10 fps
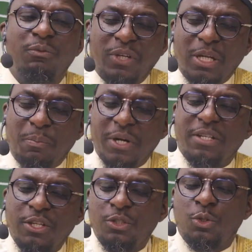for the
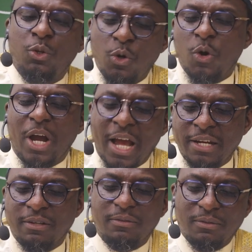persons to go
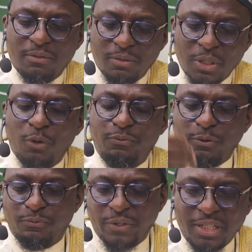and, you know,
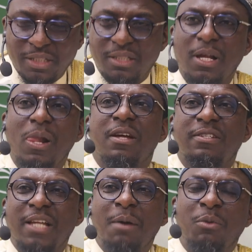fulfill
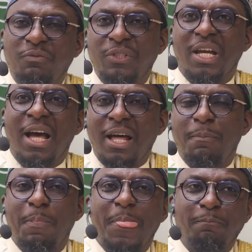some of
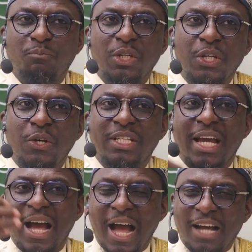their, you know,
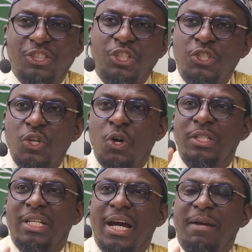their actions
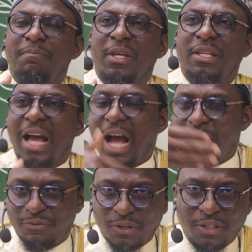or their
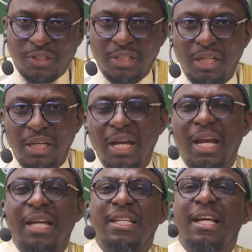affairs.
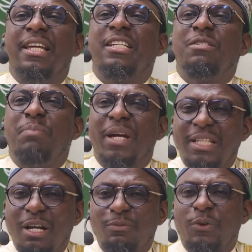He said it's
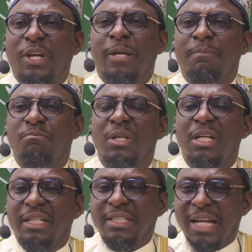better for him
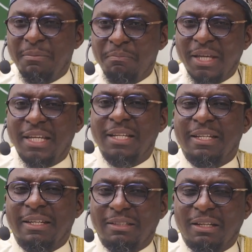than making
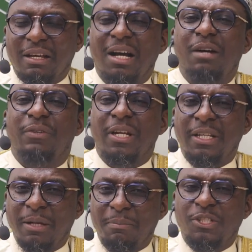an itikaf
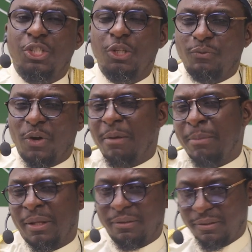in the masjid for a
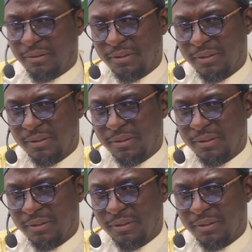month.